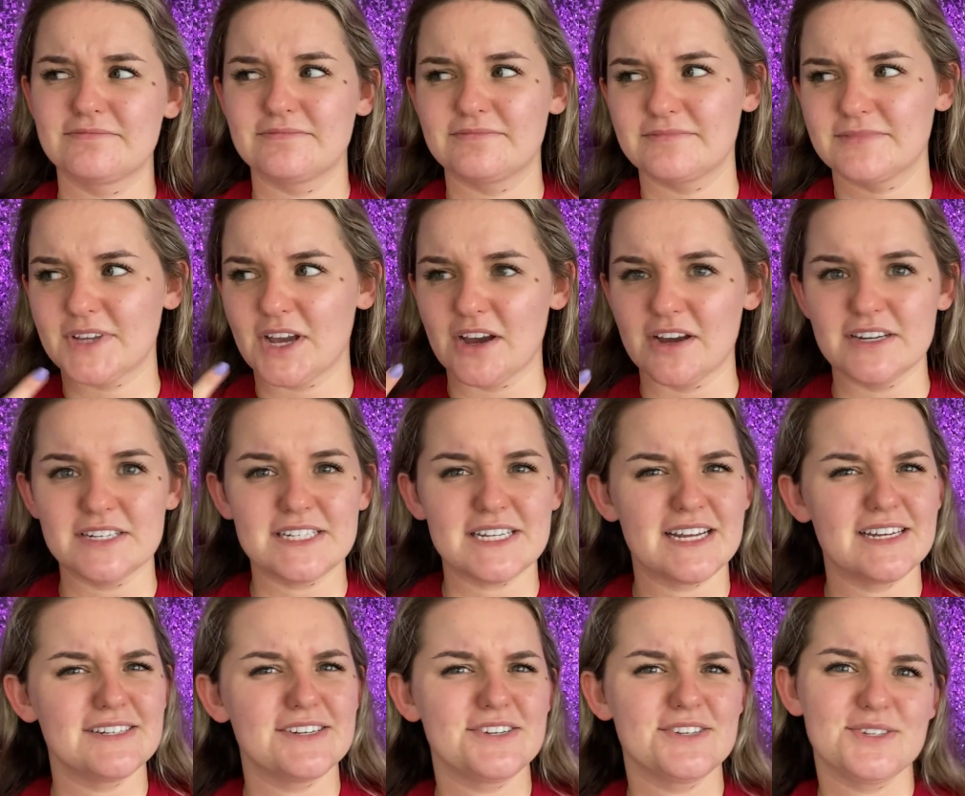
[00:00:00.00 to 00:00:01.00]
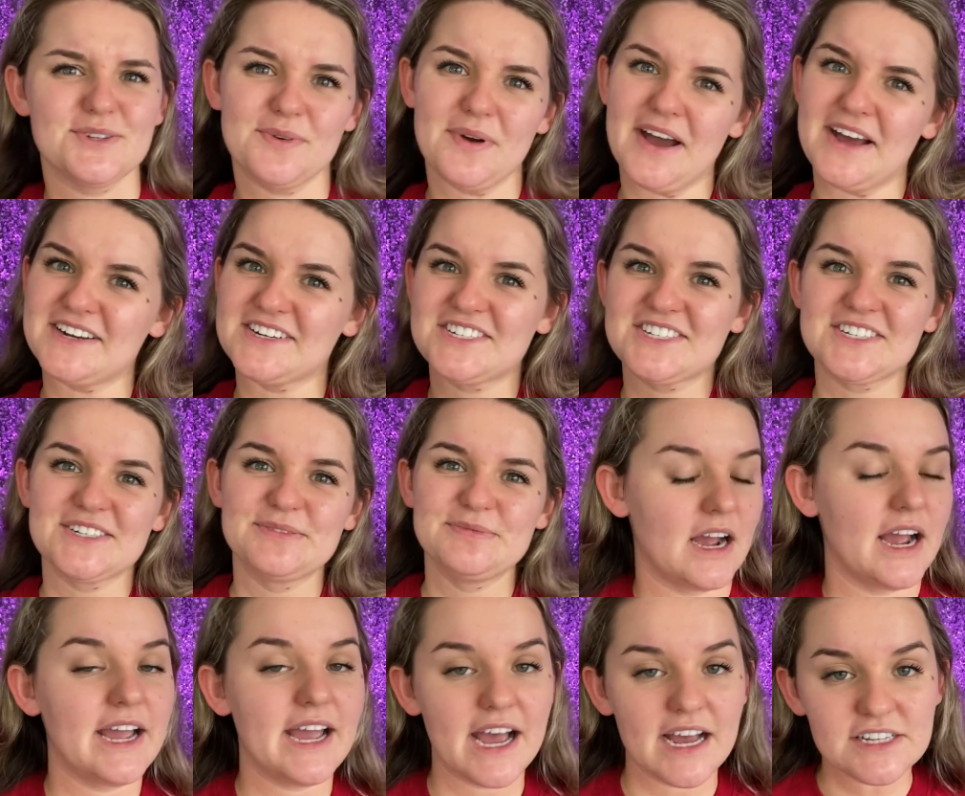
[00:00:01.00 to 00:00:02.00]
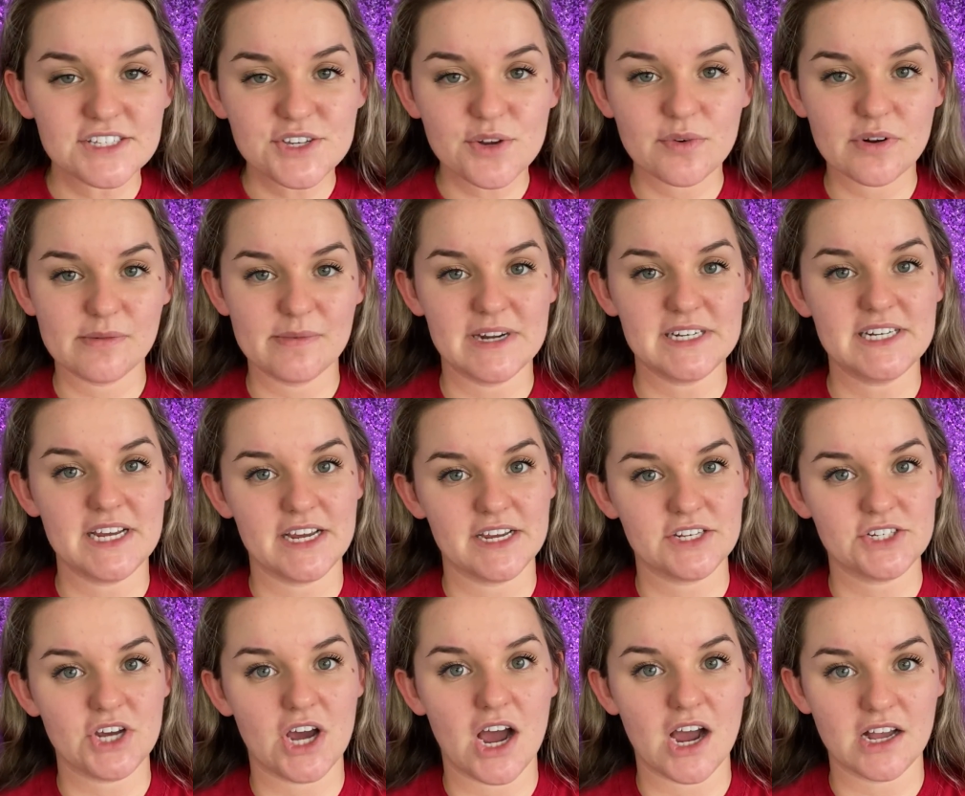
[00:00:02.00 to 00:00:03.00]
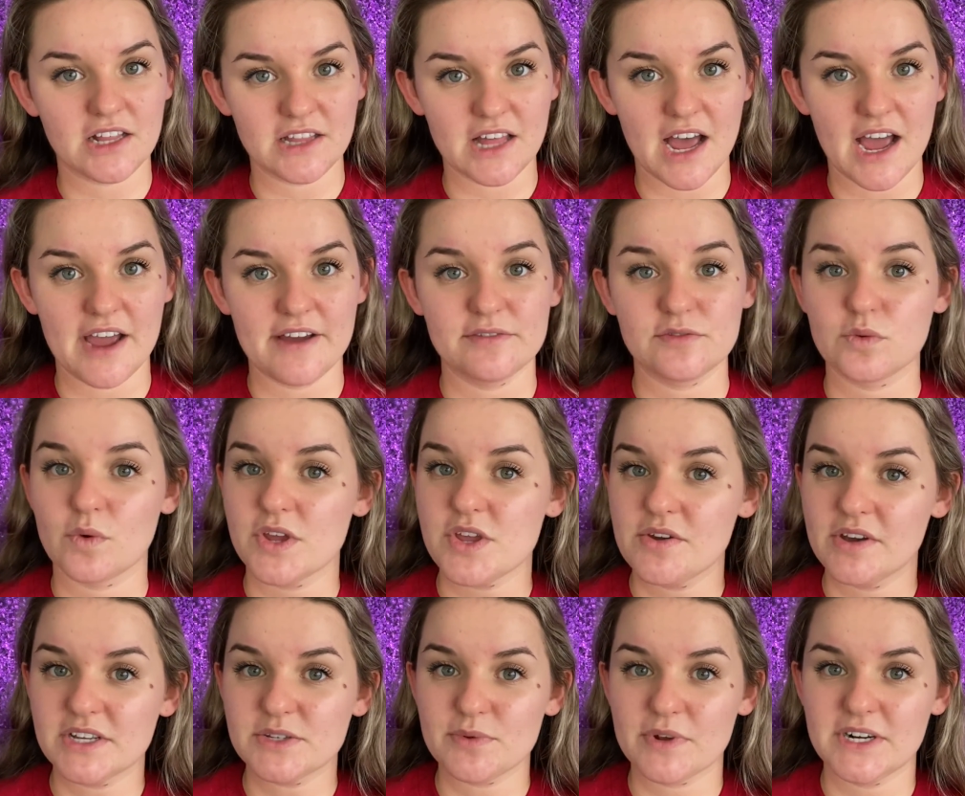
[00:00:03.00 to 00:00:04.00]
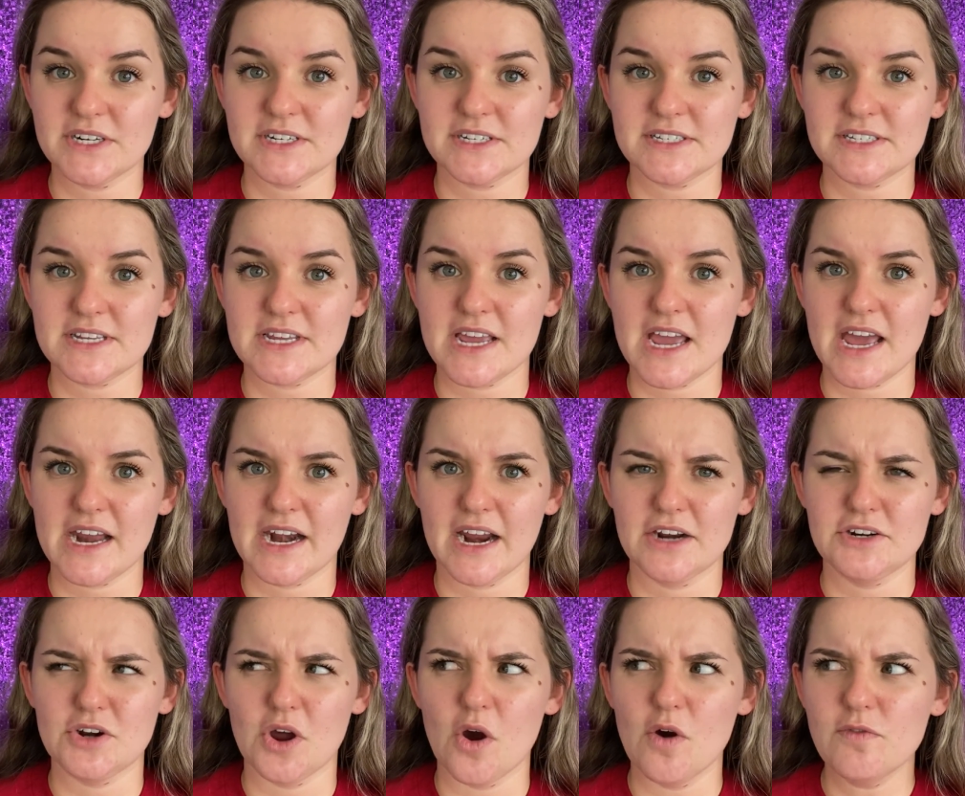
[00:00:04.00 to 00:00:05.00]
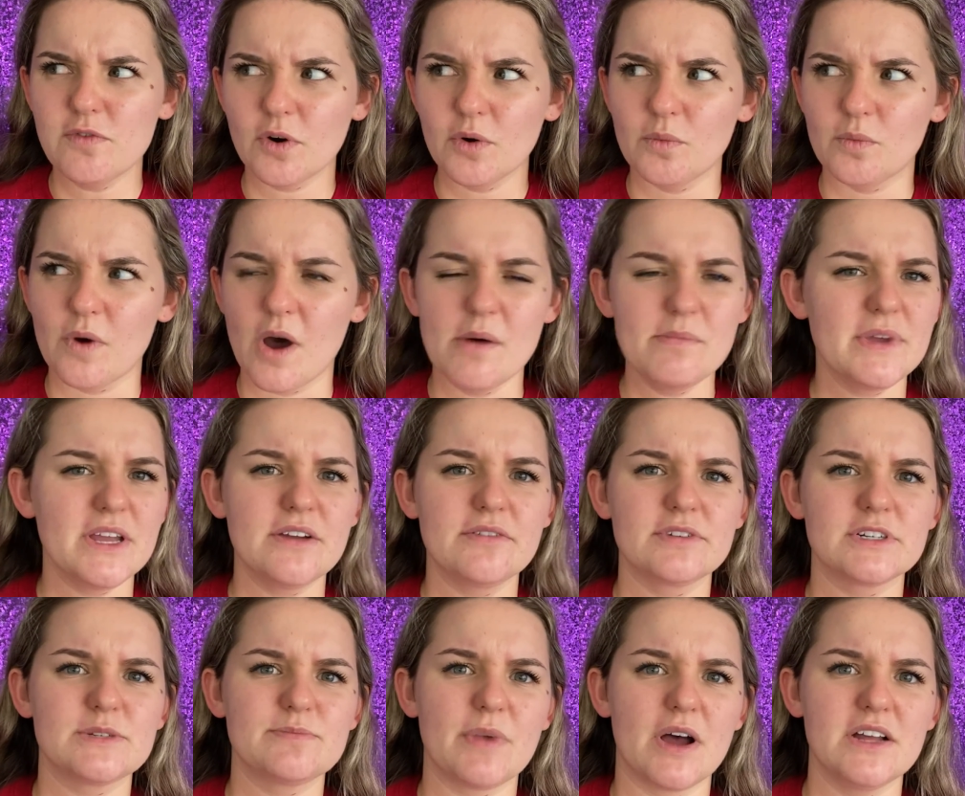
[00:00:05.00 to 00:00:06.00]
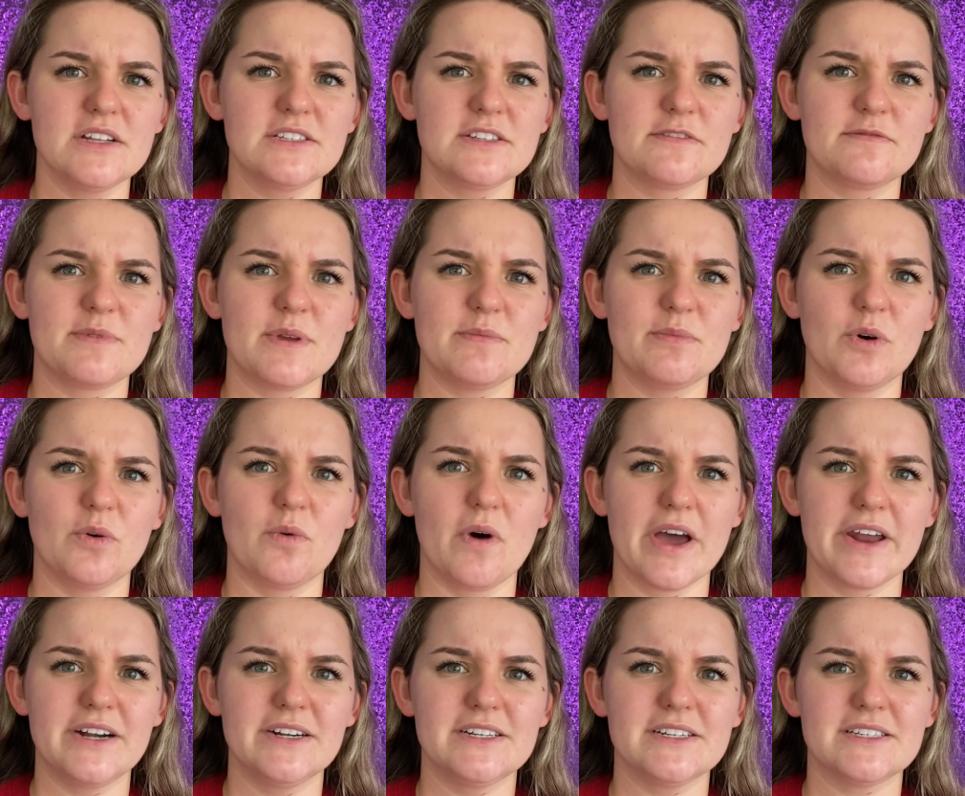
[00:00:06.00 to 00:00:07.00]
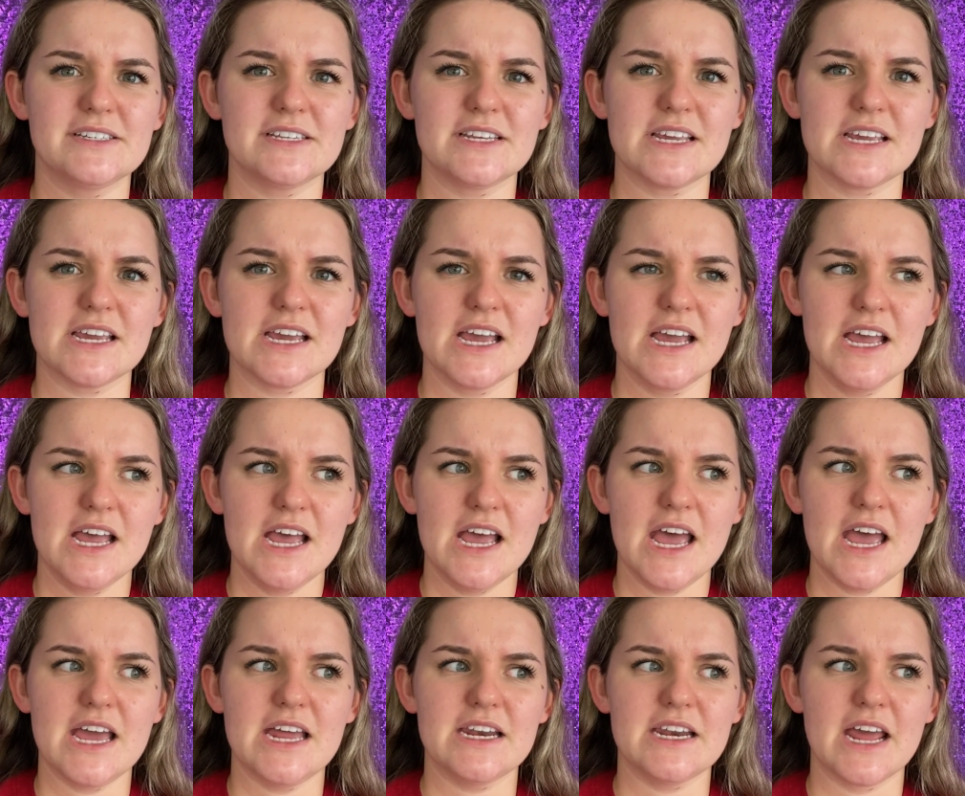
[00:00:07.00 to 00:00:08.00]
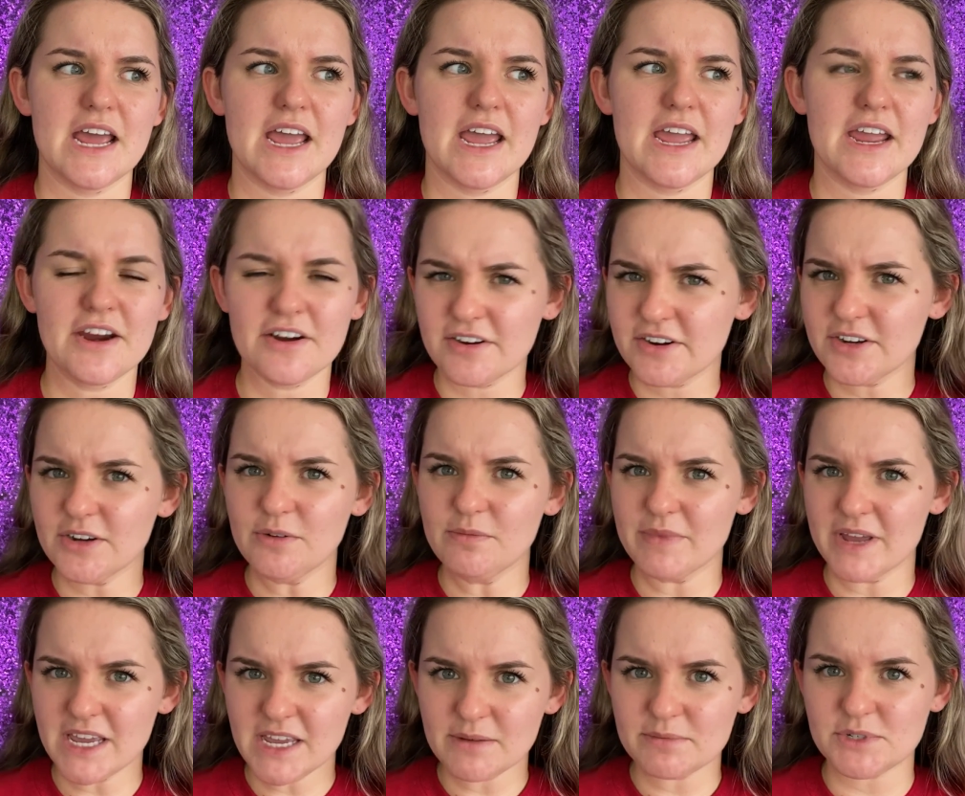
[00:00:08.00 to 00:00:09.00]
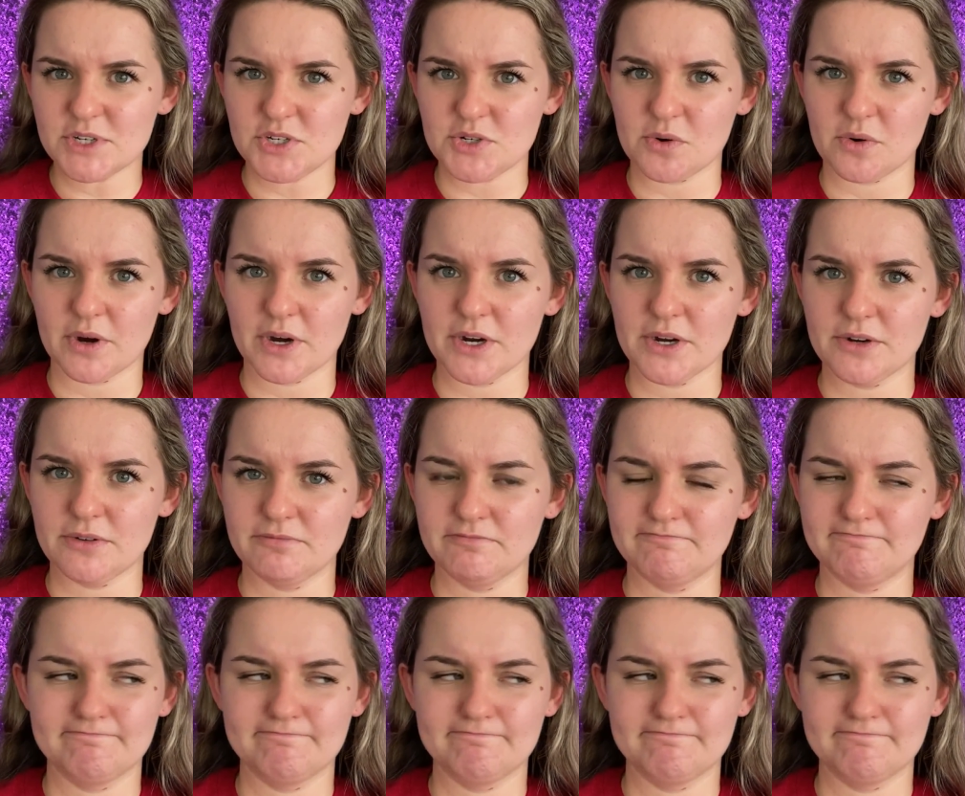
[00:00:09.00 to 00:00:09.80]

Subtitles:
content to watch. I asked in one of my TikTok lives what you guys wanted to see, and an overwhelming response of people wanted to see an Ariel makeup tutorial,